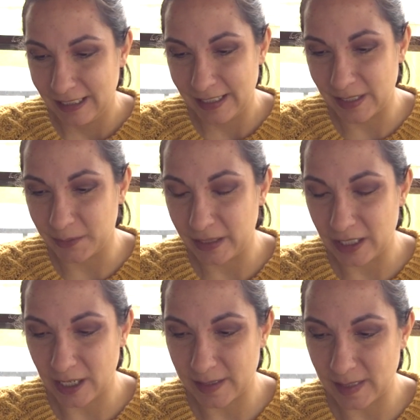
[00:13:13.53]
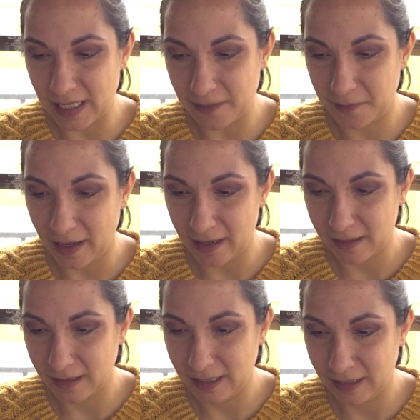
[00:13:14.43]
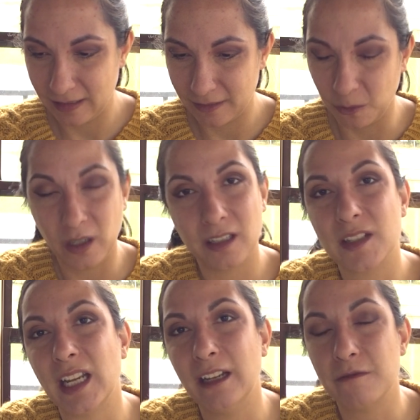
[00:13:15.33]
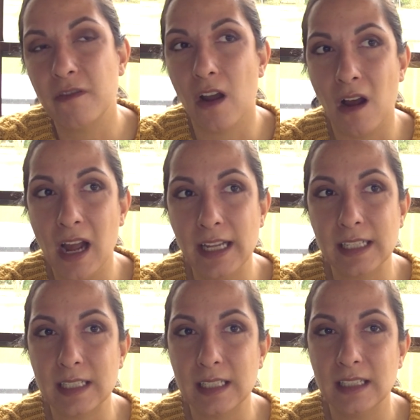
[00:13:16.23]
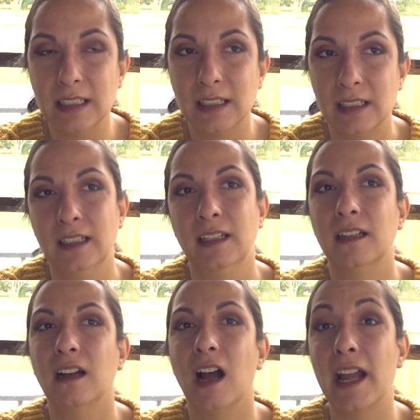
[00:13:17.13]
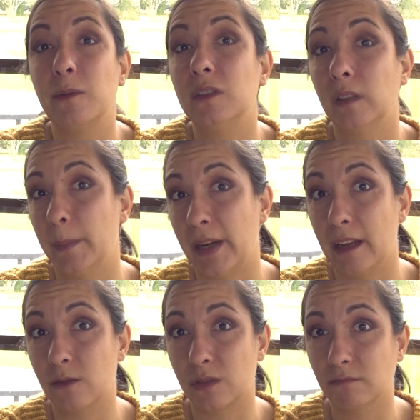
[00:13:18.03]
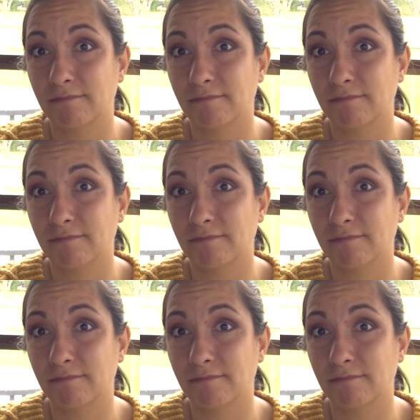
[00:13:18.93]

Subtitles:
So we shall see if that works. If not, I will rip it out.